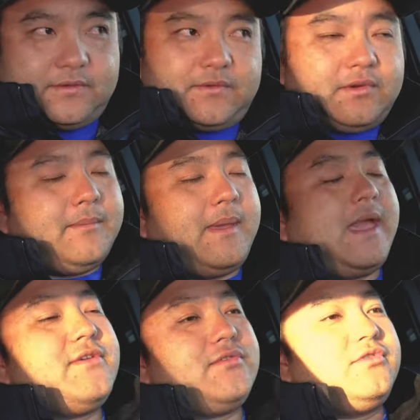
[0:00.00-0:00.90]
you're in a
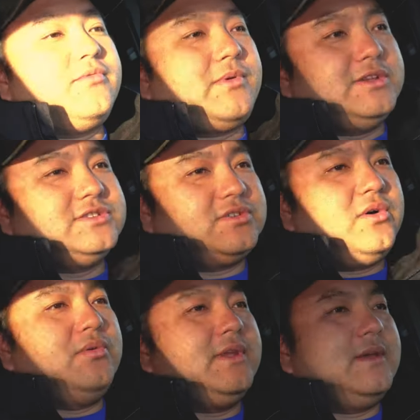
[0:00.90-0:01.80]
manual, you can probably just
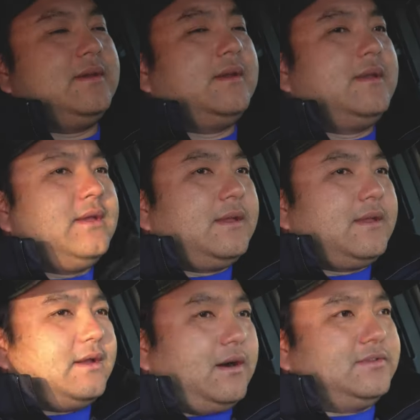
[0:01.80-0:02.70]
hold it
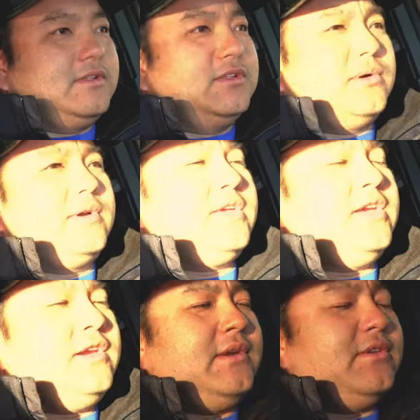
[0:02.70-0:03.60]
on the lower
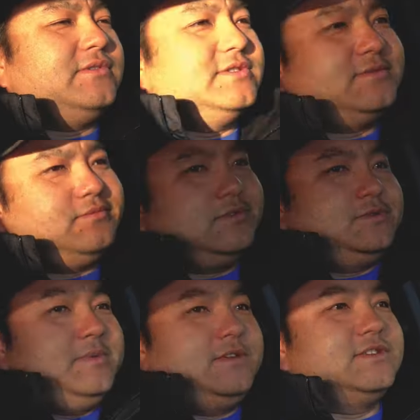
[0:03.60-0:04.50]
gear and you'll just
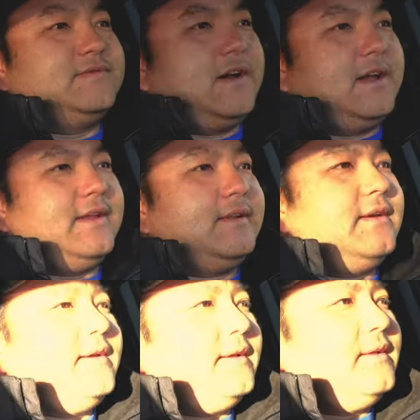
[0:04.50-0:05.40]
be just fine.
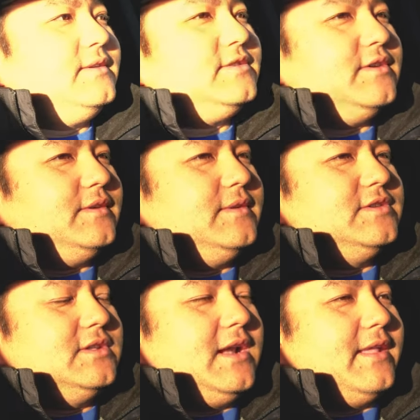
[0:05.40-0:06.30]
So
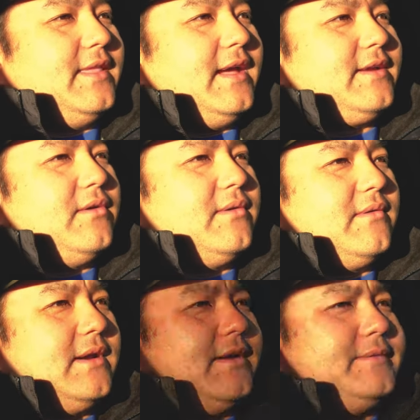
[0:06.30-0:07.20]
there's a lot of that going
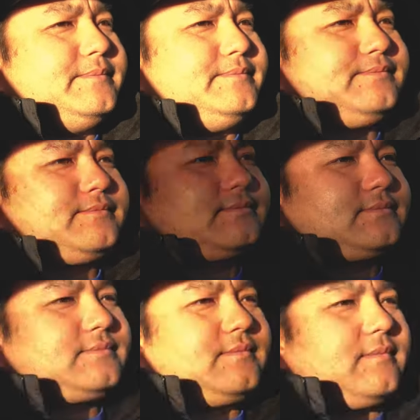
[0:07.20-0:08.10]
around.
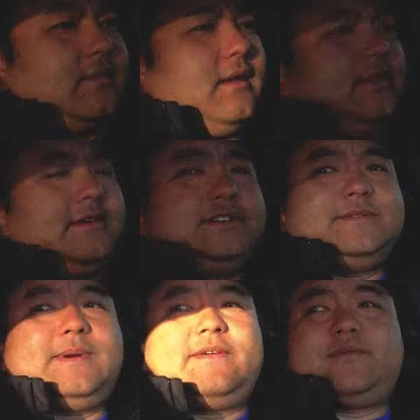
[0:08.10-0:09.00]
There is
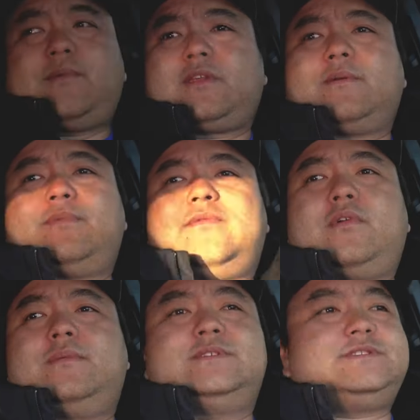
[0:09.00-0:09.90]
some aftermarket
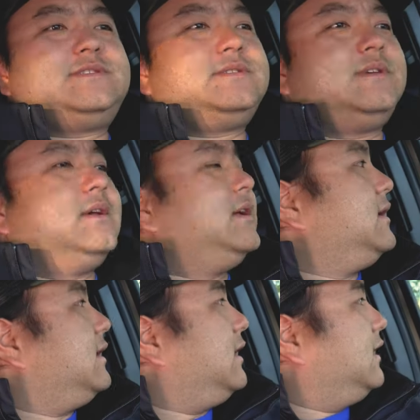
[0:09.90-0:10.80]
performance
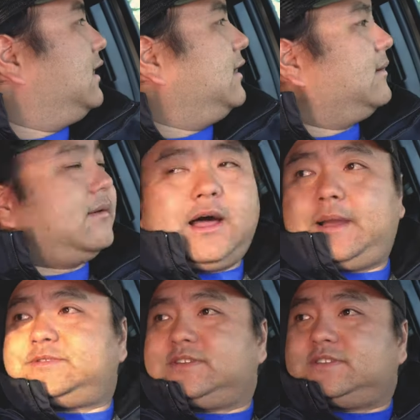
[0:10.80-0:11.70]

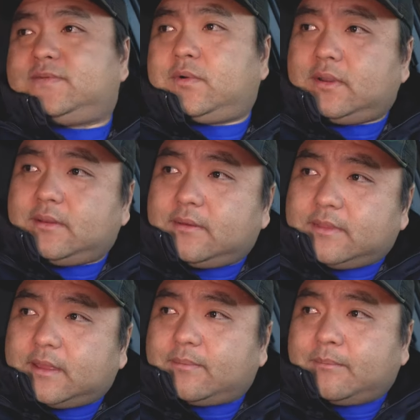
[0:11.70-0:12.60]
options for it
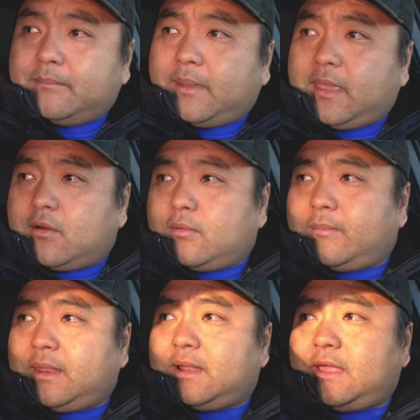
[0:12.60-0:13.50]
that may or
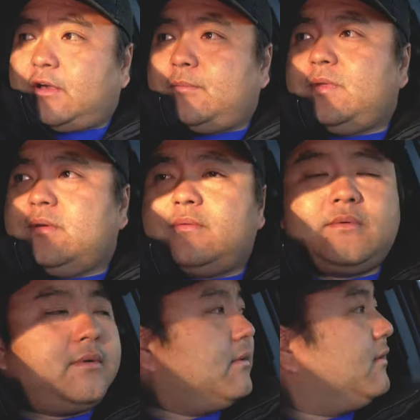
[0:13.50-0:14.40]
may not help you.
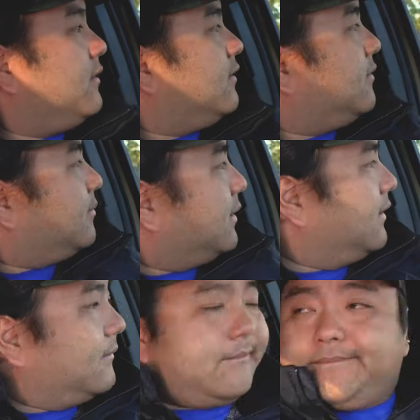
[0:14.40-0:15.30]
But